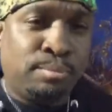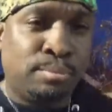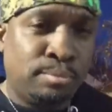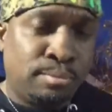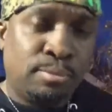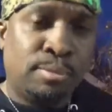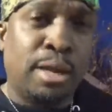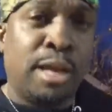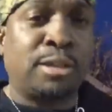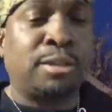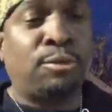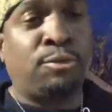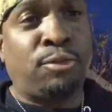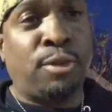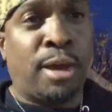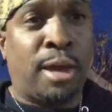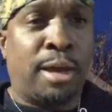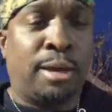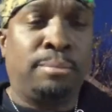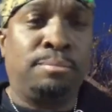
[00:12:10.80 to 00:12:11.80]
That's a
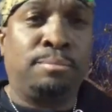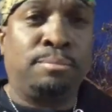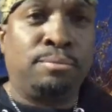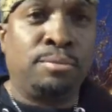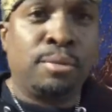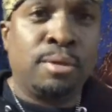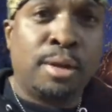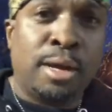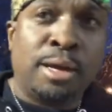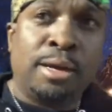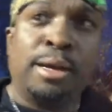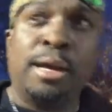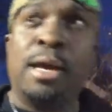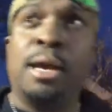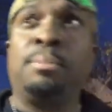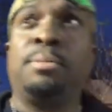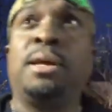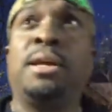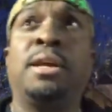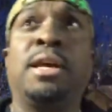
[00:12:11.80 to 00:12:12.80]
fact. That
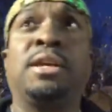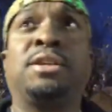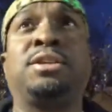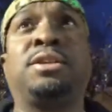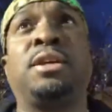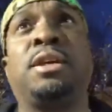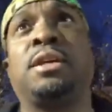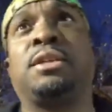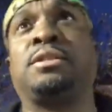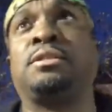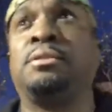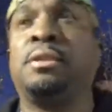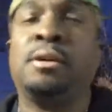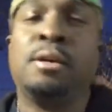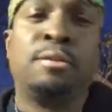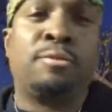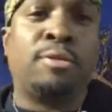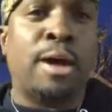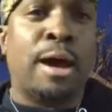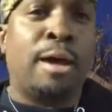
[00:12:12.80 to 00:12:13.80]
name didn't exist
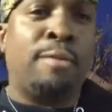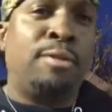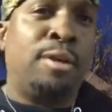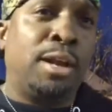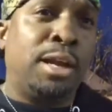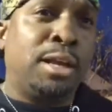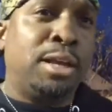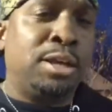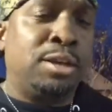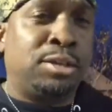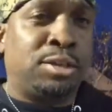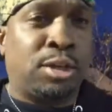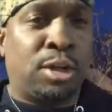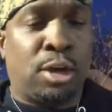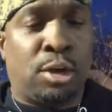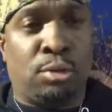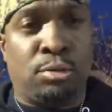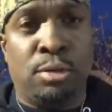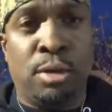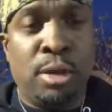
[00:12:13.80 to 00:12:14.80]
500 years
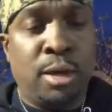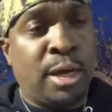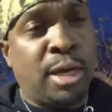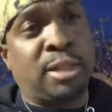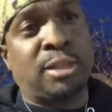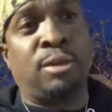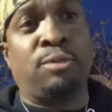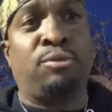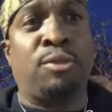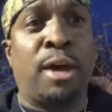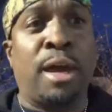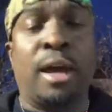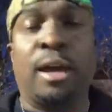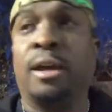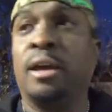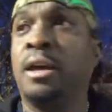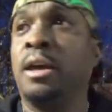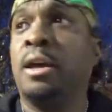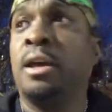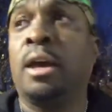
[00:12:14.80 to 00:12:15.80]
ago. That's a fact.
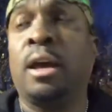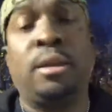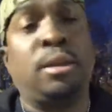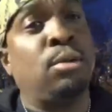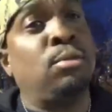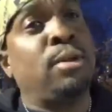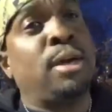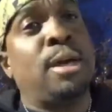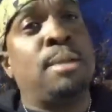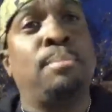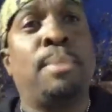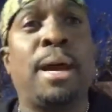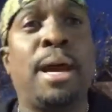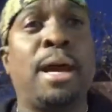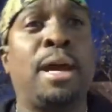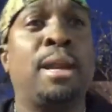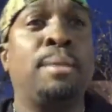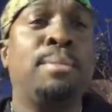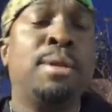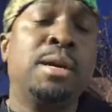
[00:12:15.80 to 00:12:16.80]
And don't get
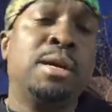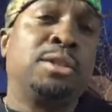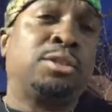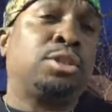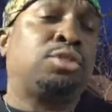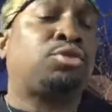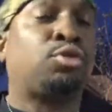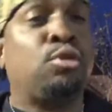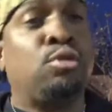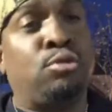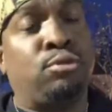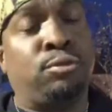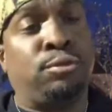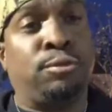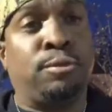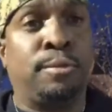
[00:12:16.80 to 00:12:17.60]
mad at me. It's the truth.